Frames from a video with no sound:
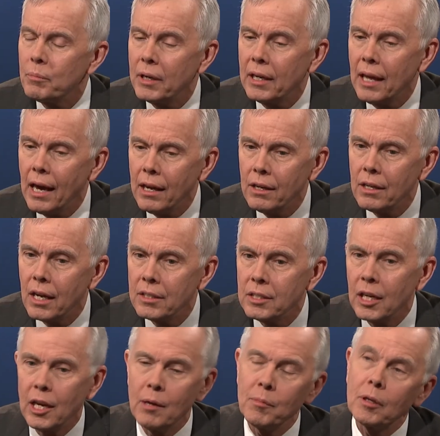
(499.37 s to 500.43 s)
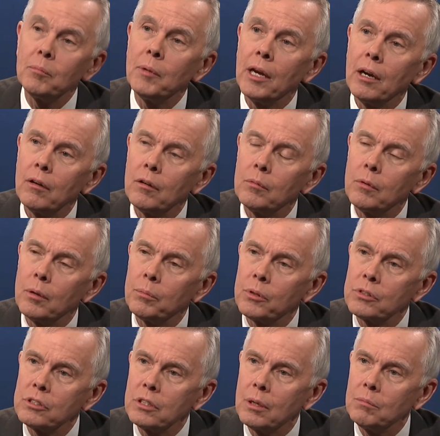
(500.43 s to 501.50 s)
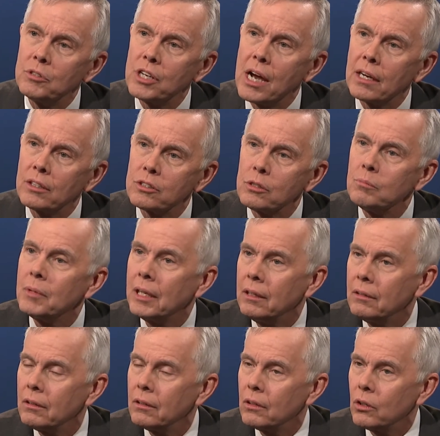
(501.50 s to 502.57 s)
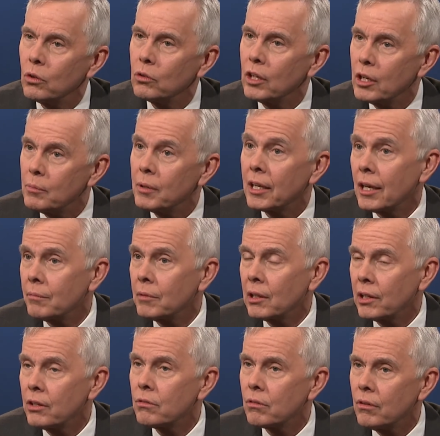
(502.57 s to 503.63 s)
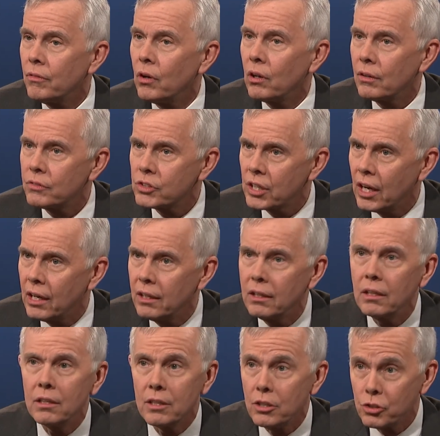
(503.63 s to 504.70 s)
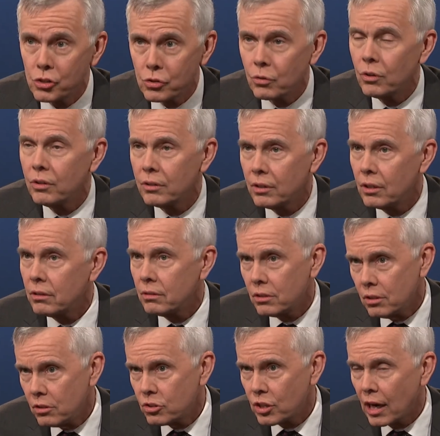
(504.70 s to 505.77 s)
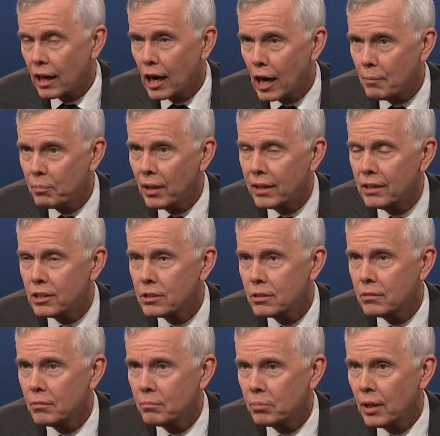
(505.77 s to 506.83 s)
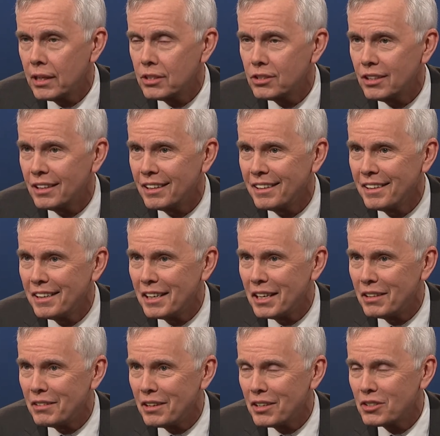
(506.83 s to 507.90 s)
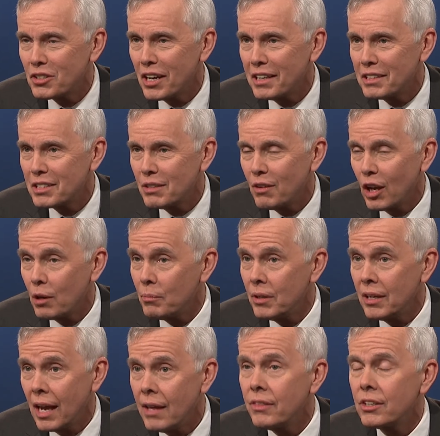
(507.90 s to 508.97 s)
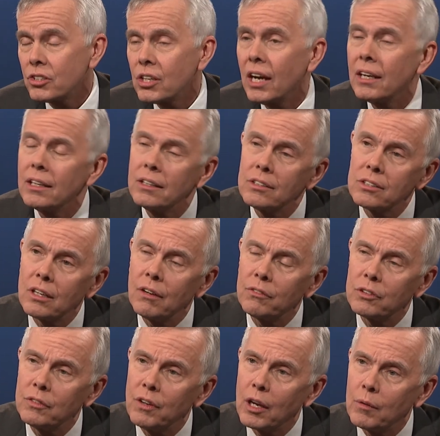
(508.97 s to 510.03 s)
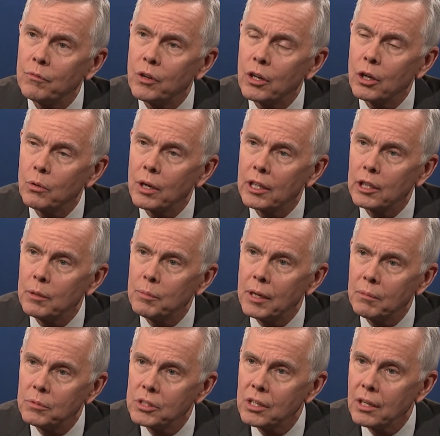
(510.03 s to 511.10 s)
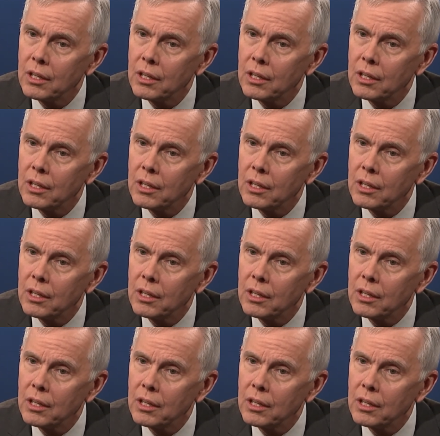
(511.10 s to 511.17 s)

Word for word: but it had a dynamic mayor, a person named Jiang Zemin, who later became the leader of all of China and ensured that Shanghai played its place in China's development, and that China itself developed very quickly. But it was